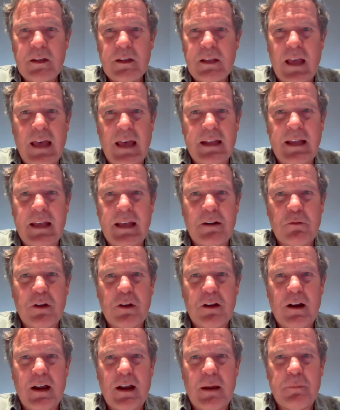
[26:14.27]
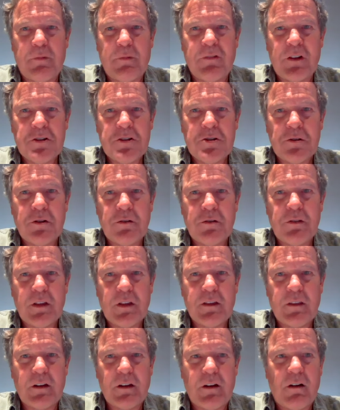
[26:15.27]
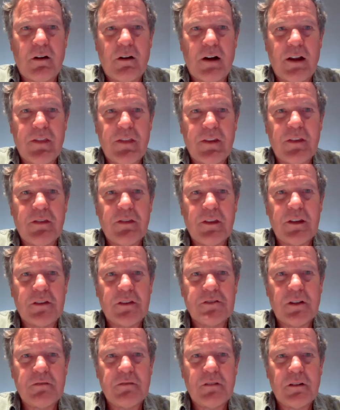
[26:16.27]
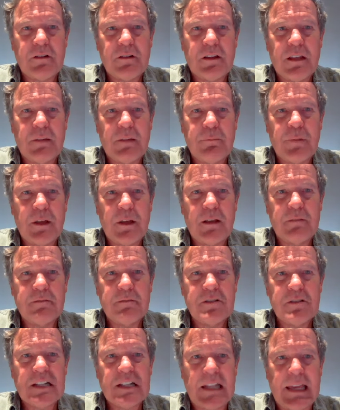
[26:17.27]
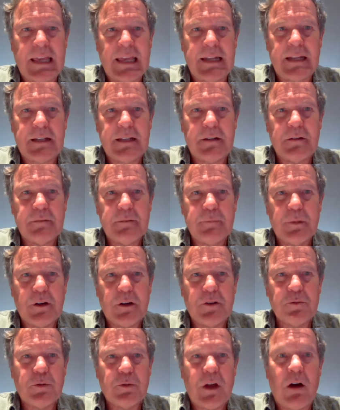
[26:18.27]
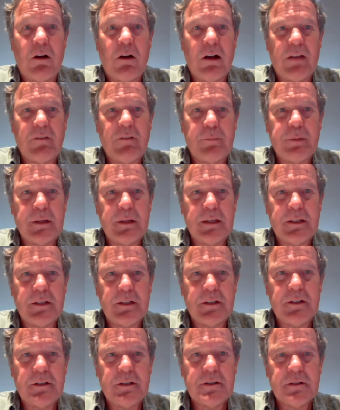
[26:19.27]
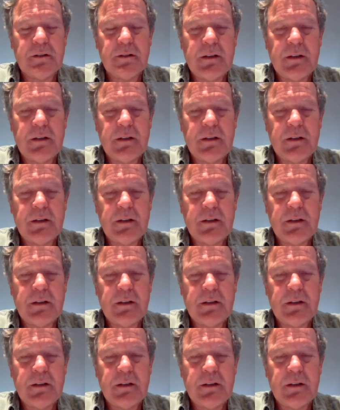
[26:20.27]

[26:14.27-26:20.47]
I, I, don't care how professional you think they are. I think things can be slanted because we all have opinions